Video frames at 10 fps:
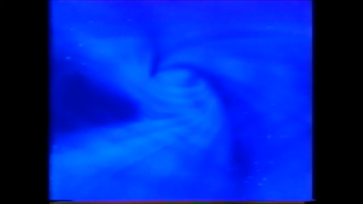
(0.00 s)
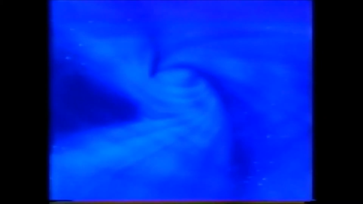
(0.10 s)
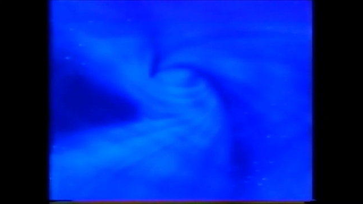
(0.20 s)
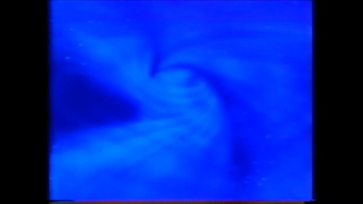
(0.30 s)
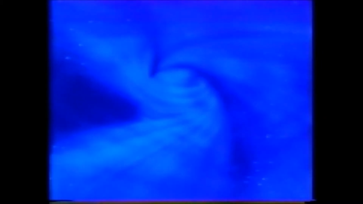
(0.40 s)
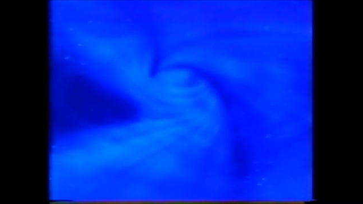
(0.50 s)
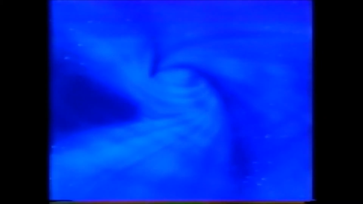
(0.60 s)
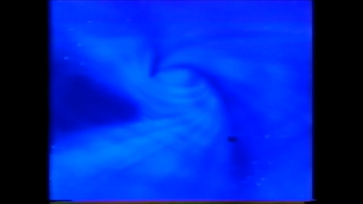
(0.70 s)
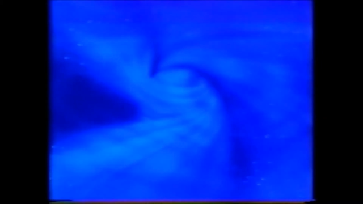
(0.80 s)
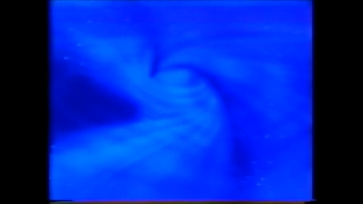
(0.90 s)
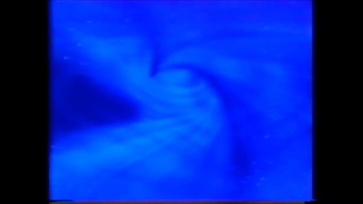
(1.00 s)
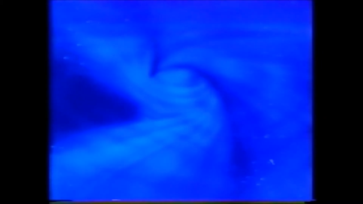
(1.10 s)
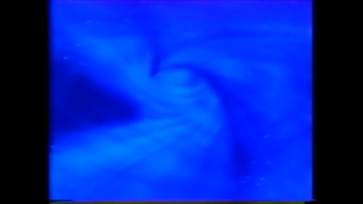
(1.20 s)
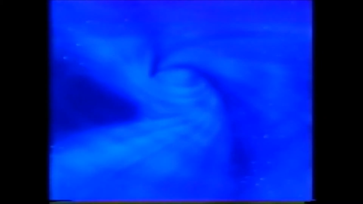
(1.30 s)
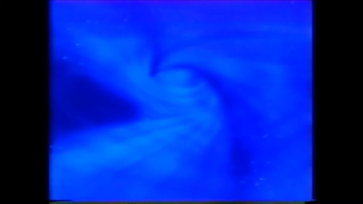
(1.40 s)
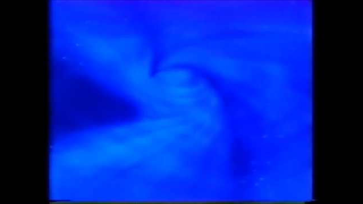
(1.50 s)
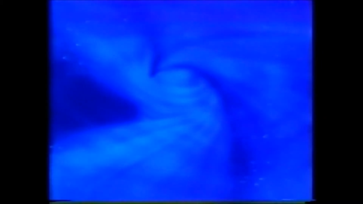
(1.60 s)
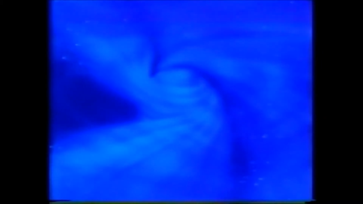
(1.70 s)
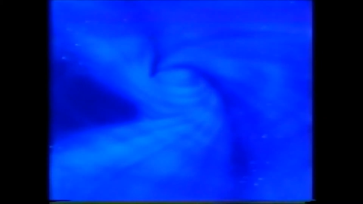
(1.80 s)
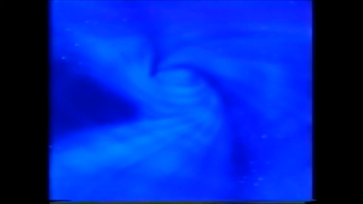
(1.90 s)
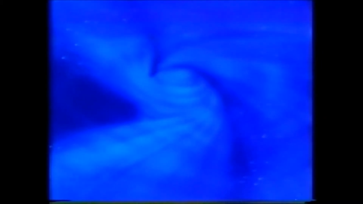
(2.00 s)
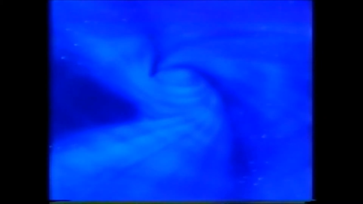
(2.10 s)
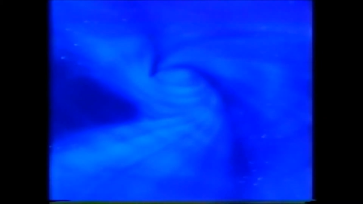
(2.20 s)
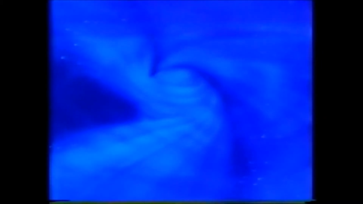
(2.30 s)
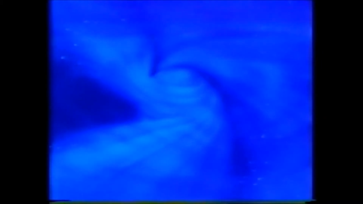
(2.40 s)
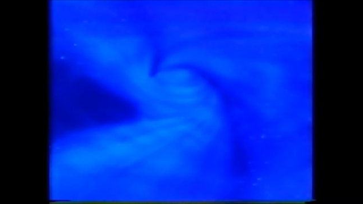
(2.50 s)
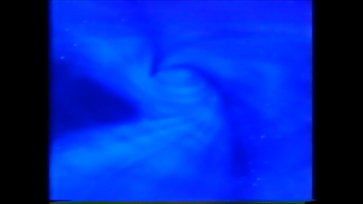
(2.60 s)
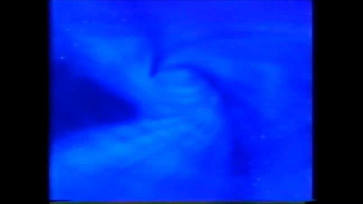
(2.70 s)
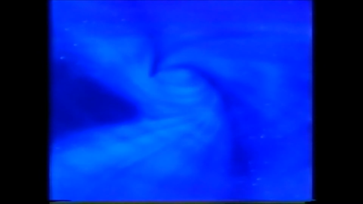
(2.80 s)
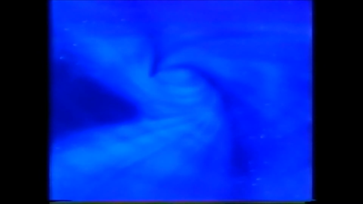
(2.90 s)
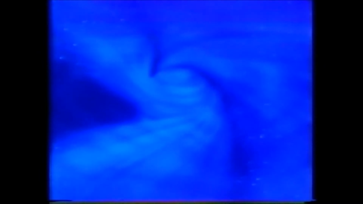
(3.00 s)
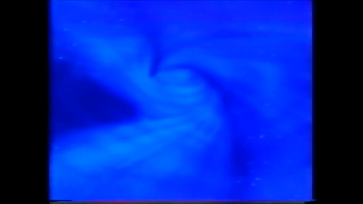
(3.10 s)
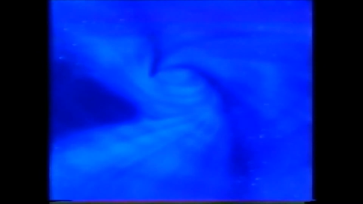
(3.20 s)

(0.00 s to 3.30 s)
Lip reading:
(no speaker visible)